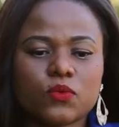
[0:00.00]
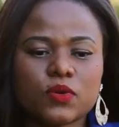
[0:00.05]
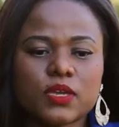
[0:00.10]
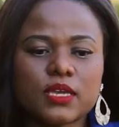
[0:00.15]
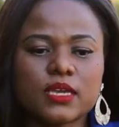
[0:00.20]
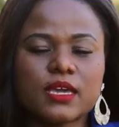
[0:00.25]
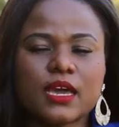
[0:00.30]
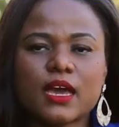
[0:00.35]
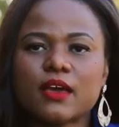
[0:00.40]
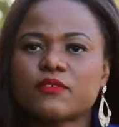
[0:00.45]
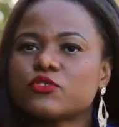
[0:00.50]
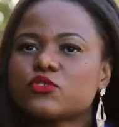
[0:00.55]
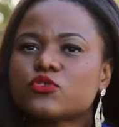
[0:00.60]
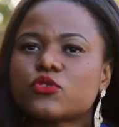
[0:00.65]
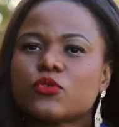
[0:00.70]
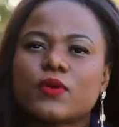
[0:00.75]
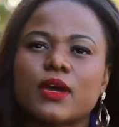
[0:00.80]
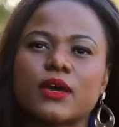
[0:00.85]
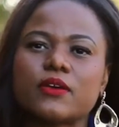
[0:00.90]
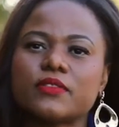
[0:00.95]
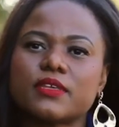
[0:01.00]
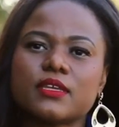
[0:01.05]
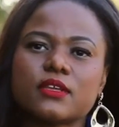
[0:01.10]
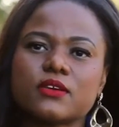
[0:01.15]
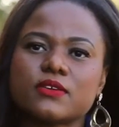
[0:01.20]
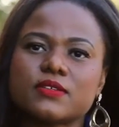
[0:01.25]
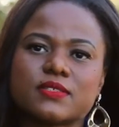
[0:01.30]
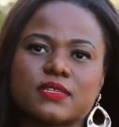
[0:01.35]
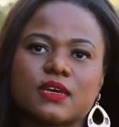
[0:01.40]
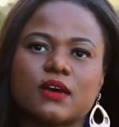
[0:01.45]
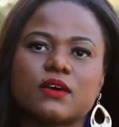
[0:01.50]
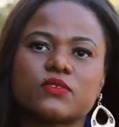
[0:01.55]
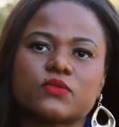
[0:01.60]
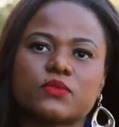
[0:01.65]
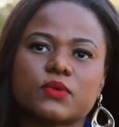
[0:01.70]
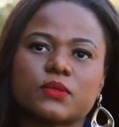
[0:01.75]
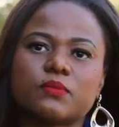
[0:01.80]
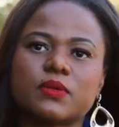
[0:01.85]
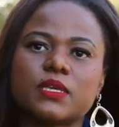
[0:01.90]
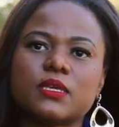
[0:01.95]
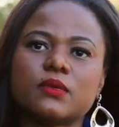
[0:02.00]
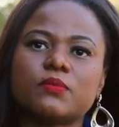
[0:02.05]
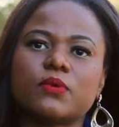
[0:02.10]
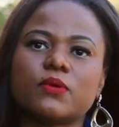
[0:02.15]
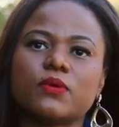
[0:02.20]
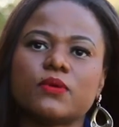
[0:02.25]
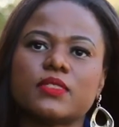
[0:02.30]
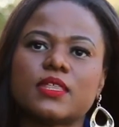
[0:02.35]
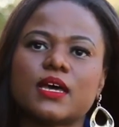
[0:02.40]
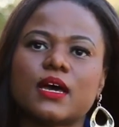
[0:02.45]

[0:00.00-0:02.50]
we have surrounded ourselves with people